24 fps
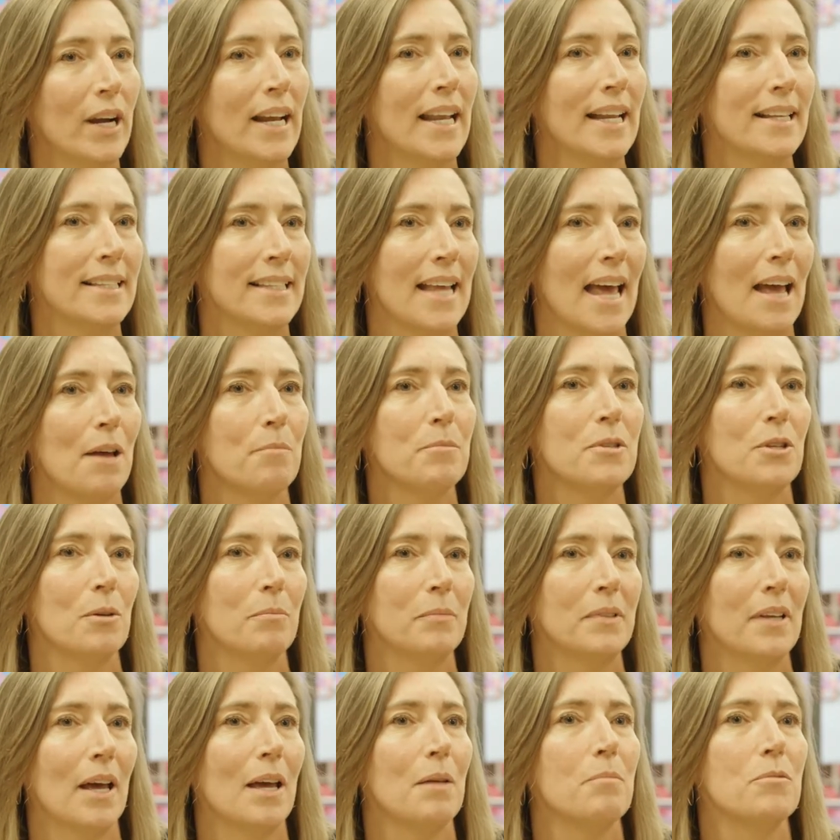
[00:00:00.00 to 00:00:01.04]
an exam,
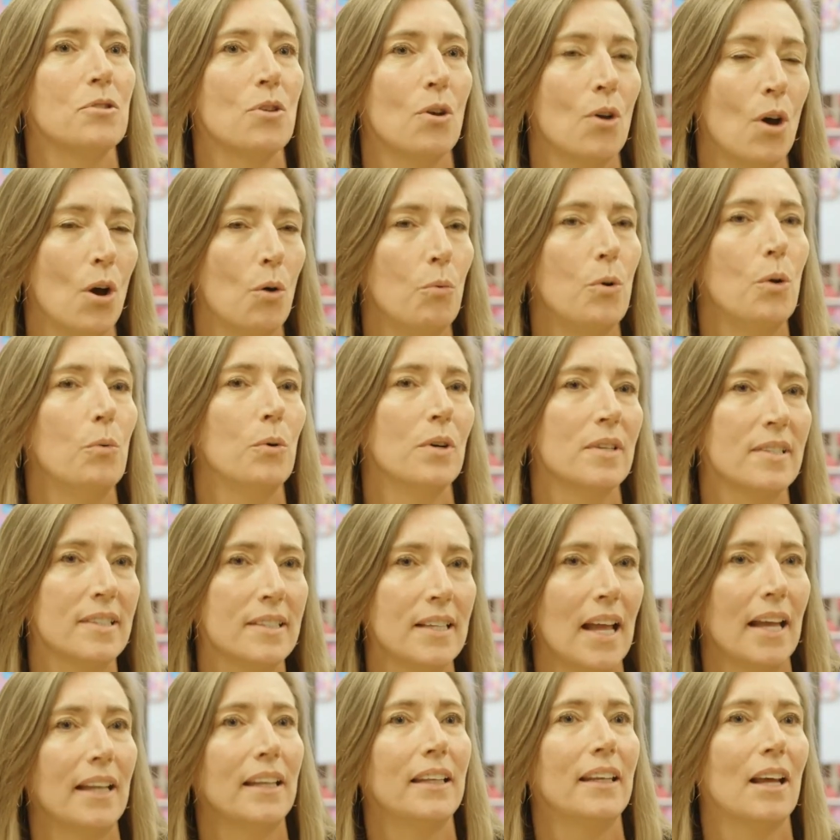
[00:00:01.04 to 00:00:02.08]
sometimes we will
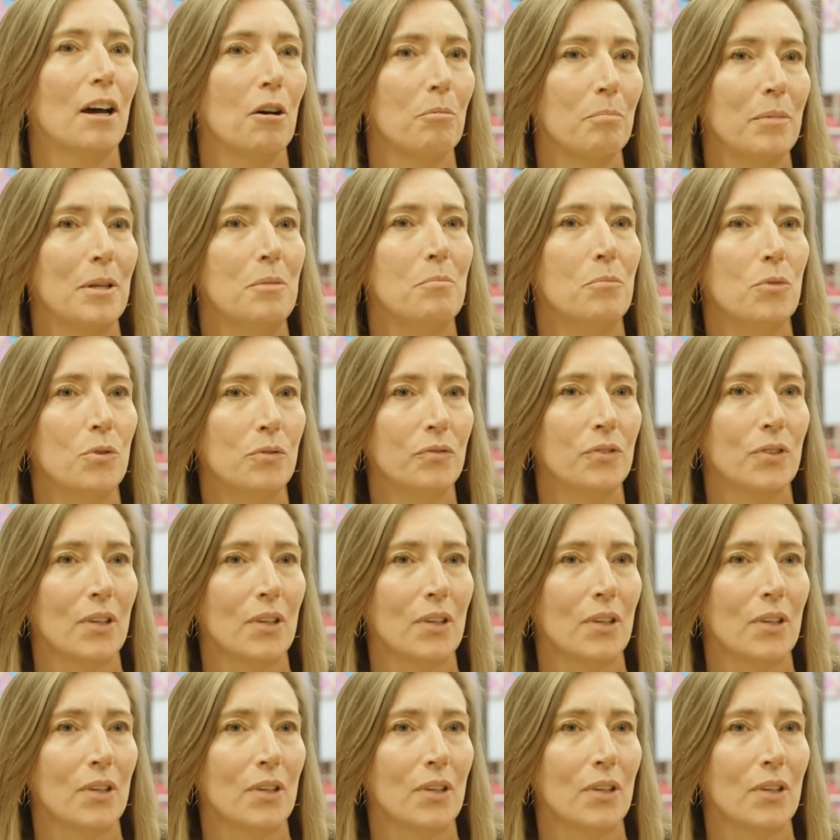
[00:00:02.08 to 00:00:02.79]
stand up and move